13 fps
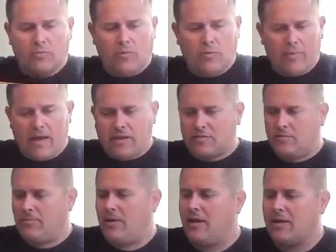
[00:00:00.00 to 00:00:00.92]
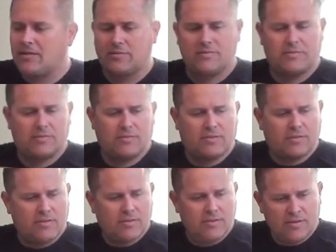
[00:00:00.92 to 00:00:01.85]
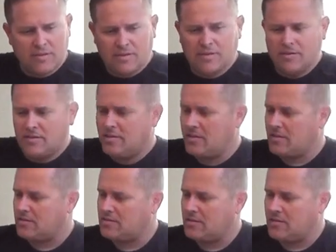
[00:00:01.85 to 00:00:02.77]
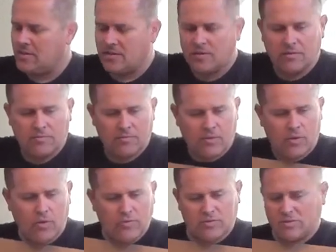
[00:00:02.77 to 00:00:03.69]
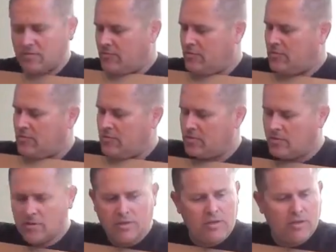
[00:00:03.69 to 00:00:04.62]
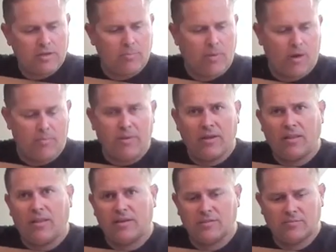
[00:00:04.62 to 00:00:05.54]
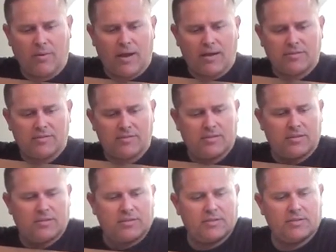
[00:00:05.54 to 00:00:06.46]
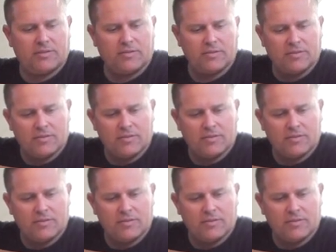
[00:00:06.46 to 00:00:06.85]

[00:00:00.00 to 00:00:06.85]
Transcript: pull back the box. You can see a host of compartmentalized boxes here.